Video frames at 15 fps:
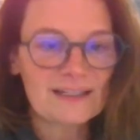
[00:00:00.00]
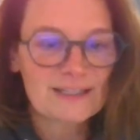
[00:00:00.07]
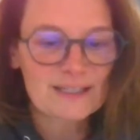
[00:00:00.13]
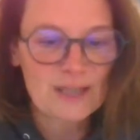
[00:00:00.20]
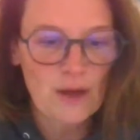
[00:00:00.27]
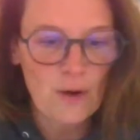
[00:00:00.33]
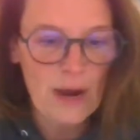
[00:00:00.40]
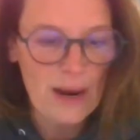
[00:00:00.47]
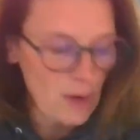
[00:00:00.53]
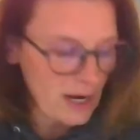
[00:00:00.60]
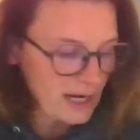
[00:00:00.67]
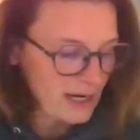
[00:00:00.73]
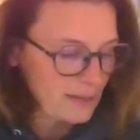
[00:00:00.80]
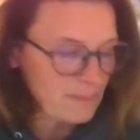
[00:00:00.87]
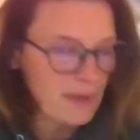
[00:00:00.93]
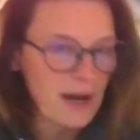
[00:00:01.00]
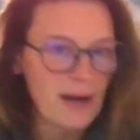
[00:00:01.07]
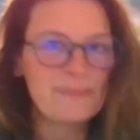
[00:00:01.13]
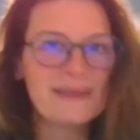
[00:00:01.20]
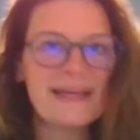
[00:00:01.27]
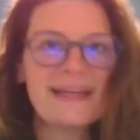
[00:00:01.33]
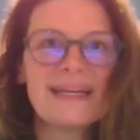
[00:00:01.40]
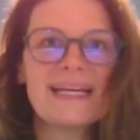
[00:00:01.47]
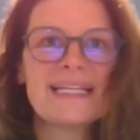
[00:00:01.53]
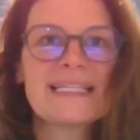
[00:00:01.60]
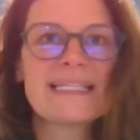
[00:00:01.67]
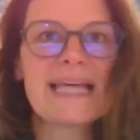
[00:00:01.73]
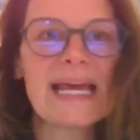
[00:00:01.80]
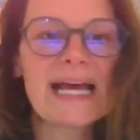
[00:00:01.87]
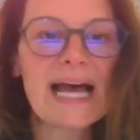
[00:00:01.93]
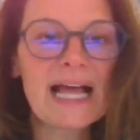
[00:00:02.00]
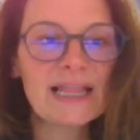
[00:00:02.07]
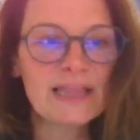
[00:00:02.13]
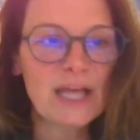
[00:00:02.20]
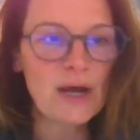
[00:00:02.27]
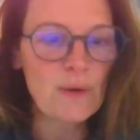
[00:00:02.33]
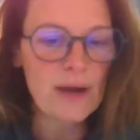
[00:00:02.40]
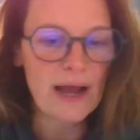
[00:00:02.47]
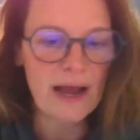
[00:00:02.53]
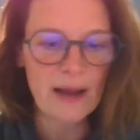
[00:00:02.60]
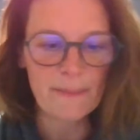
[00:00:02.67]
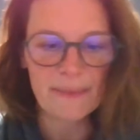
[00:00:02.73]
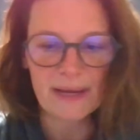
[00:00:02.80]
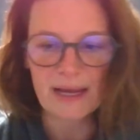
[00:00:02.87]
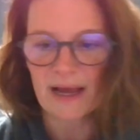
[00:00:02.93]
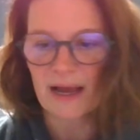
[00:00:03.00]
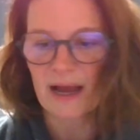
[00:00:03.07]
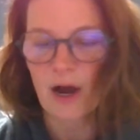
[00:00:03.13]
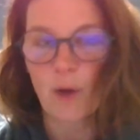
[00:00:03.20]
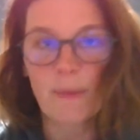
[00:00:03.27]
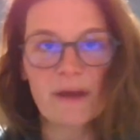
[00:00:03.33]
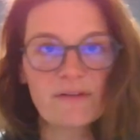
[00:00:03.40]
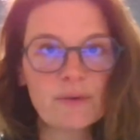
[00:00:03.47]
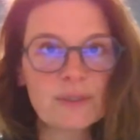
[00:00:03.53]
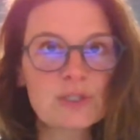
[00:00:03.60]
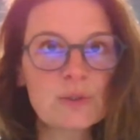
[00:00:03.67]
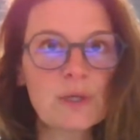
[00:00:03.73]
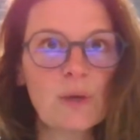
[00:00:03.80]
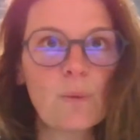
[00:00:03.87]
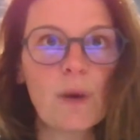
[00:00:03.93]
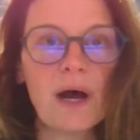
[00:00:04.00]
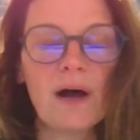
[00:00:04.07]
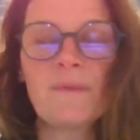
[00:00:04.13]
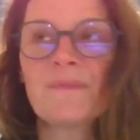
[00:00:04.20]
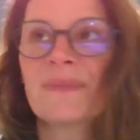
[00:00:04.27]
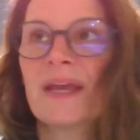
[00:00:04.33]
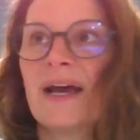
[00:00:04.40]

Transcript: So I wanted to pop in and say hello. Hope everyone's doing well.